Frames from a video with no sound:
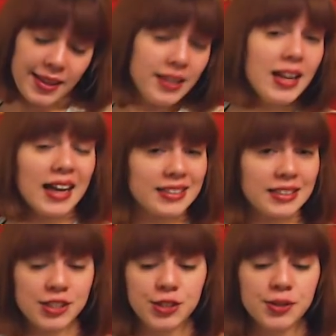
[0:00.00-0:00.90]
the last
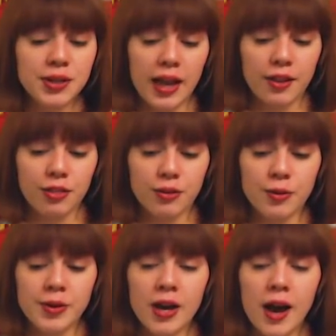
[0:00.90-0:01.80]
issue kind of
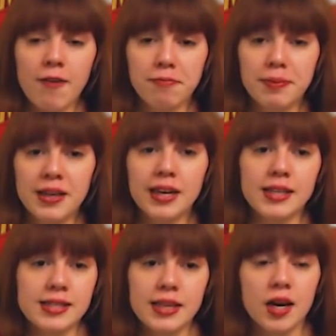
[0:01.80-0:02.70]
threw me off
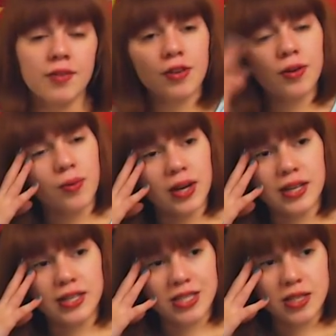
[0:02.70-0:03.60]
because the cover
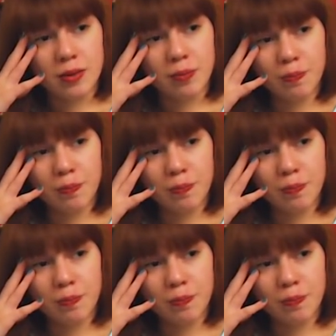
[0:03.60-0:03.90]
was